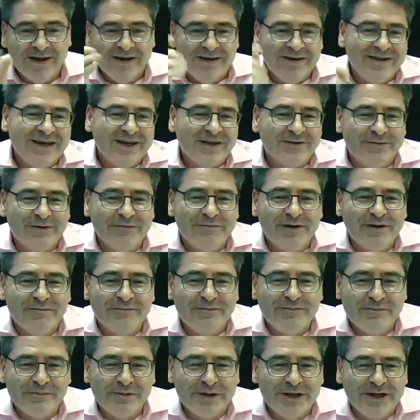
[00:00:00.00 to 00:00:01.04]
Thanks, Vivian, for
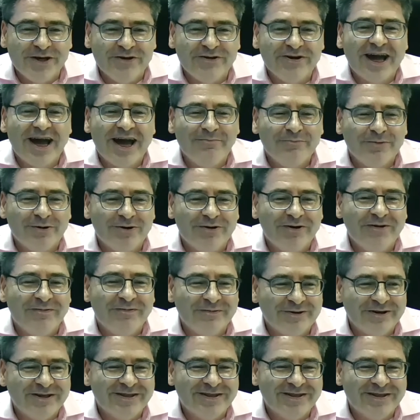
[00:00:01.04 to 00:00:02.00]
putting your camera on for a